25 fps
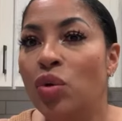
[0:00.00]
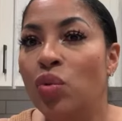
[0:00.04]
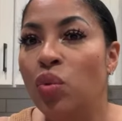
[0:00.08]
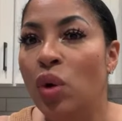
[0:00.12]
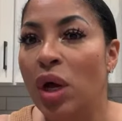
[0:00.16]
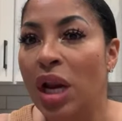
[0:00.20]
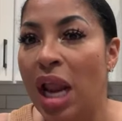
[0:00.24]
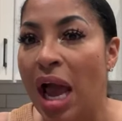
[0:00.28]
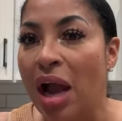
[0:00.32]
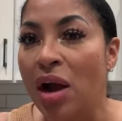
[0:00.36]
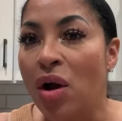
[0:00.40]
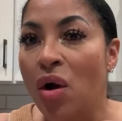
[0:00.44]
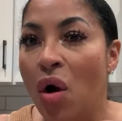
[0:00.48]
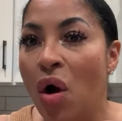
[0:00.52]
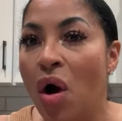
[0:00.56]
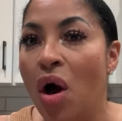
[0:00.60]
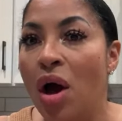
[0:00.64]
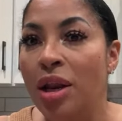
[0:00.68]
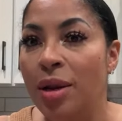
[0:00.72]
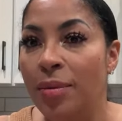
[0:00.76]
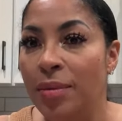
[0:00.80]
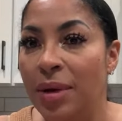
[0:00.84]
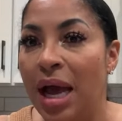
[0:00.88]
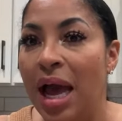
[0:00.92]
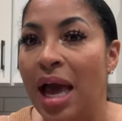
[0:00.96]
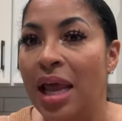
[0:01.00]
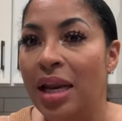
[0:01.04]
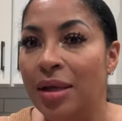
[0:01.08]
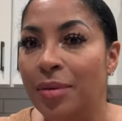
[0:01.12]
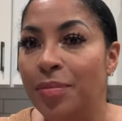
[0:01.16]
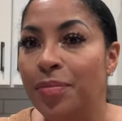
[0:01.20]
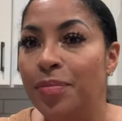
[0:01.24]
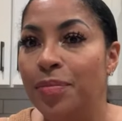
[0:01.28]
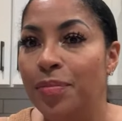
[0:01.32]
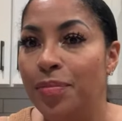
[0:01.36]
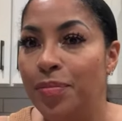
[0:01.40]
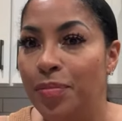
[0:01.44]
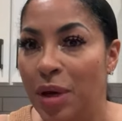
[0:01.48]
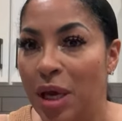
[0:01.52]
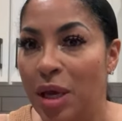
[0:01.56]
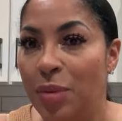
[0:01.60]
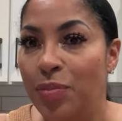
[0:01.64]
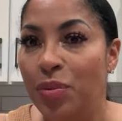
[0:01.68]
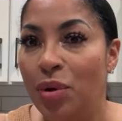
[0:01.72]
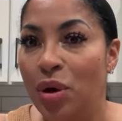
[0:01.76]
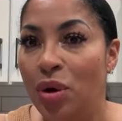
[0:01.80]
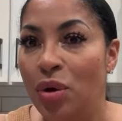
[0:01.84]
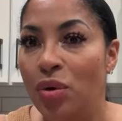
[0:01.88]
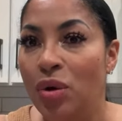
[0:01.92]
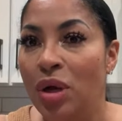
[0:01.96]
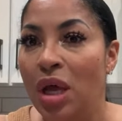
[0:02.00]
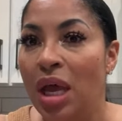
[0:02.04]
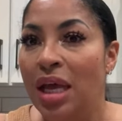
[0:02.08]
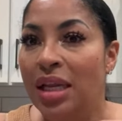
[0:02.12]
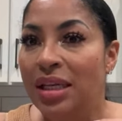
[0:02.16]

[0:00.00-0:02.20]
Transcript: what I call them kind of people